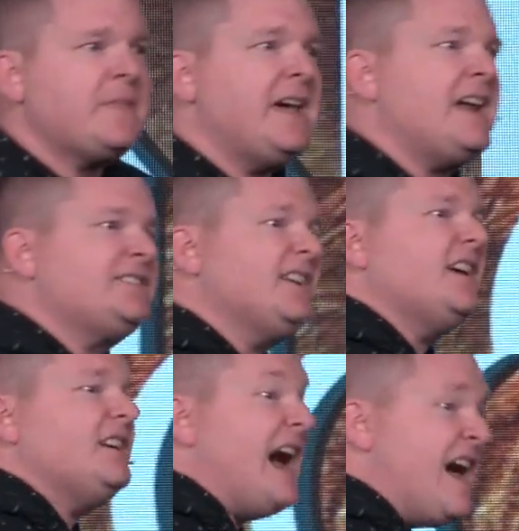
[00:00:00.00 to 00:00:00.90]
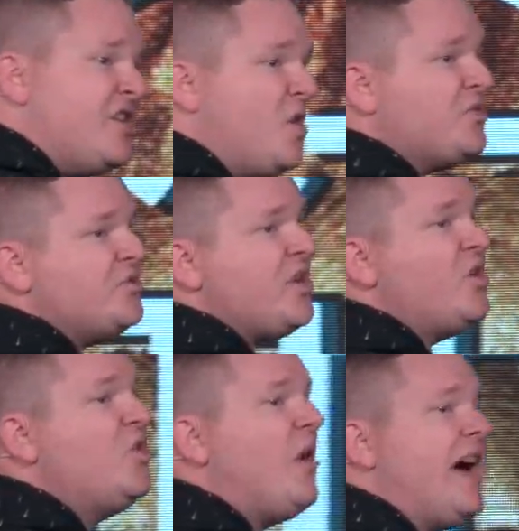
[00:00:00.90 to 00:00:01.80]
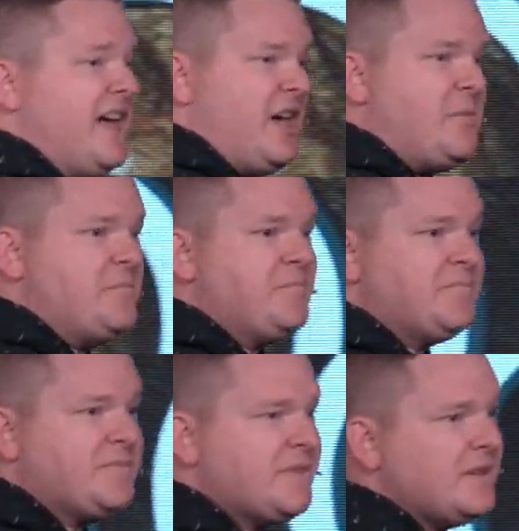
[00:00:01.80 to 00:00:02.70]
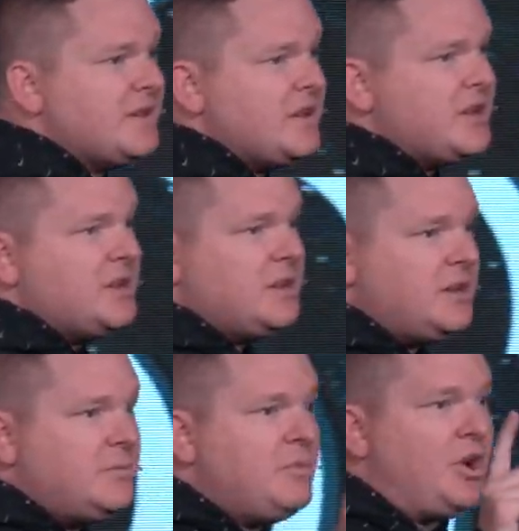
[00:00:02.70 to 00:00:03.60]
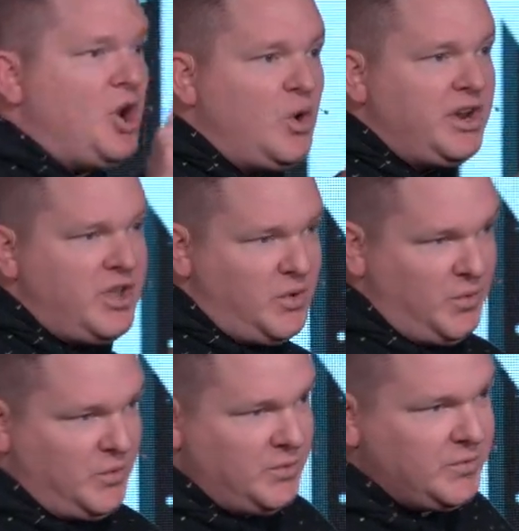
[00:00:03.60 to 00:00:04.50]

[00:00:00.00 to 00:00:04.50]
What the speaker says: And I said, I know you know who I am, but who are you?